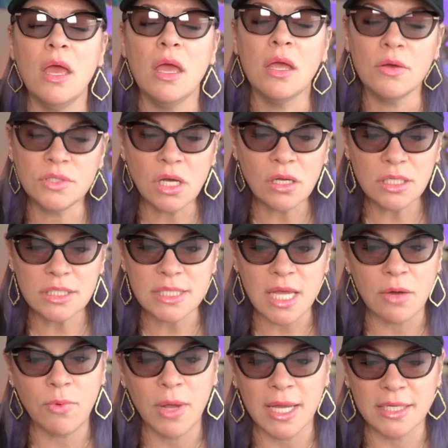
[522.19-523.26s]
It goes on to
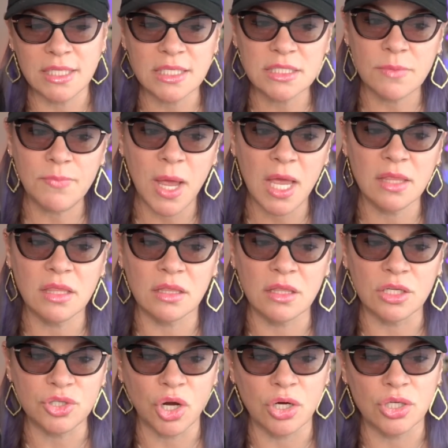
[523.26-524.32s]
say, we anticipate that
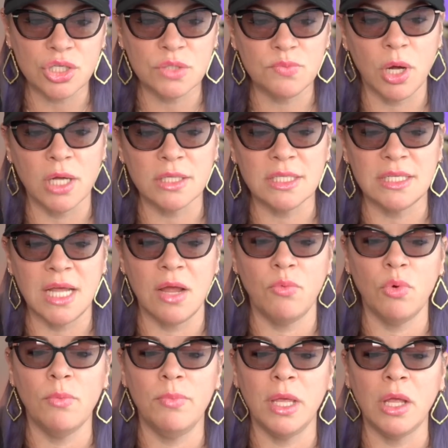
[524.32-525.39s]
the charges brought today
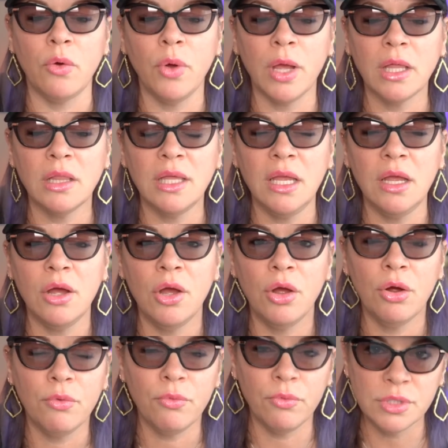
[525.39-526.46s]
will be quickly
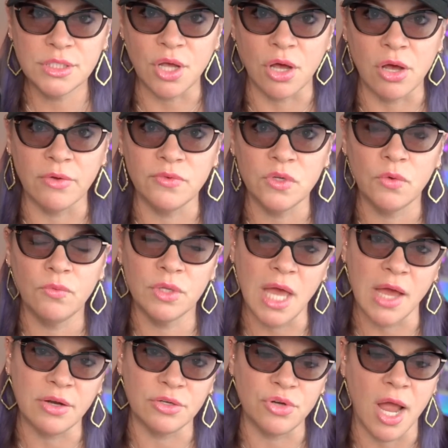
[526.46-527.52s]
resolved
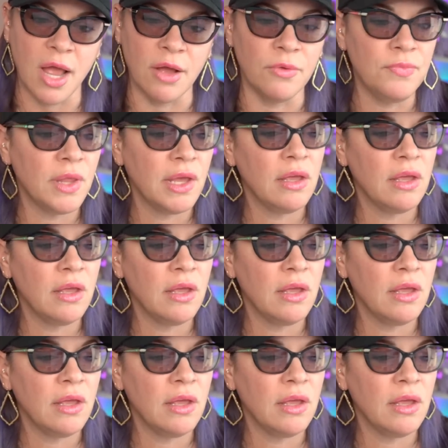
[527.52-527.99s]
without a trial.